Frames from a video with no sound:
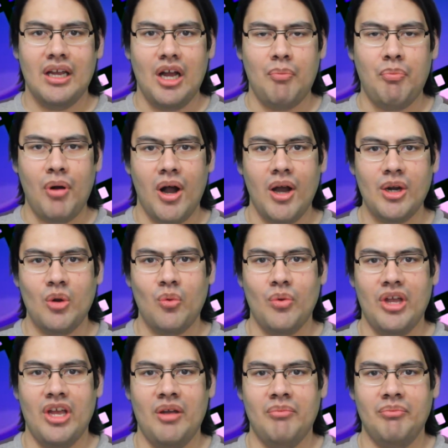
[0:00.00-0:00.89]
Upon a
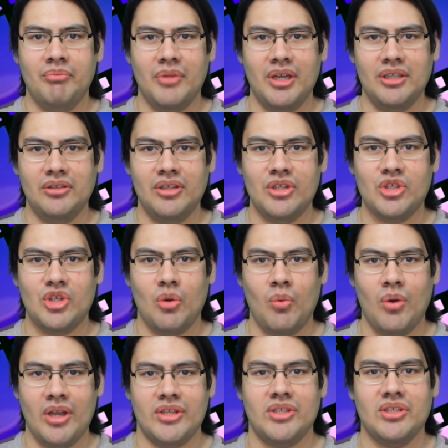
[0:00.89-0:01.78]
whim,
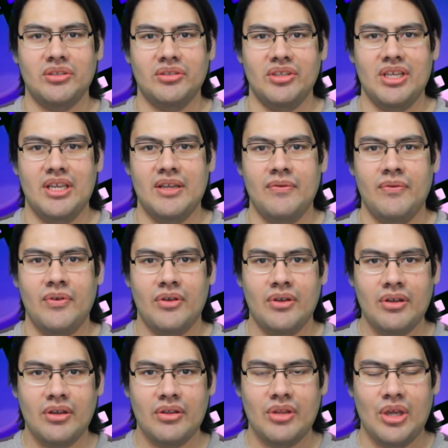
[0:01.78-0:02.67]
Alyssa wants to leave,
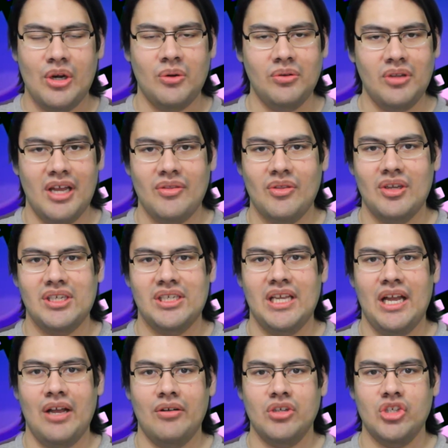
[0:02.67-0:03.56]
they don't like the
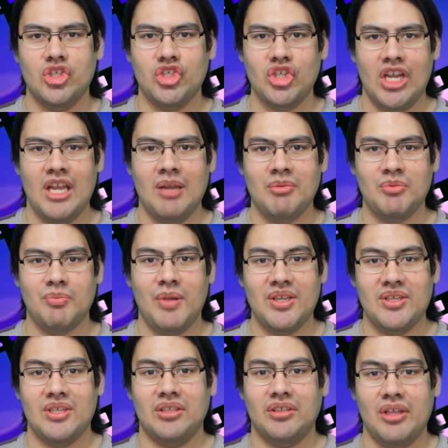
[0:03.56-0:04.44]
town. James
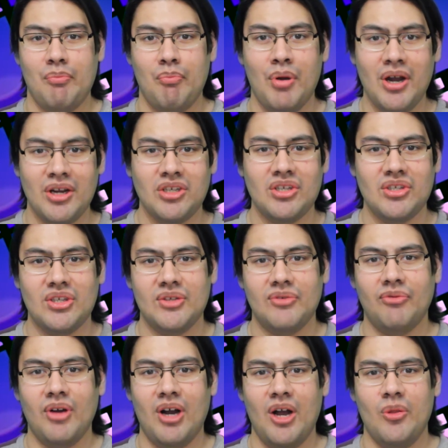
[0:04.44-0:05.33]
basically punches
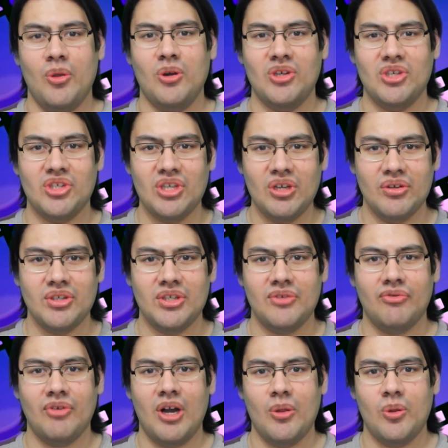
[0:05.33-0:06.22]
his father, steals
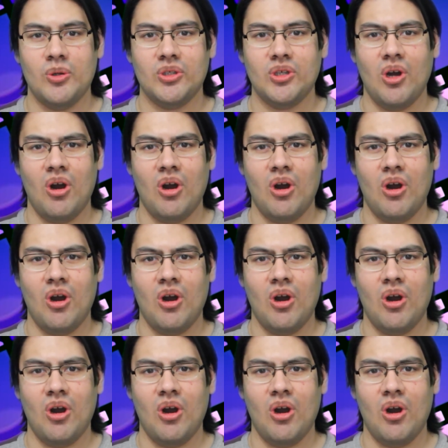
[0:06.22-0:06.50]
his father's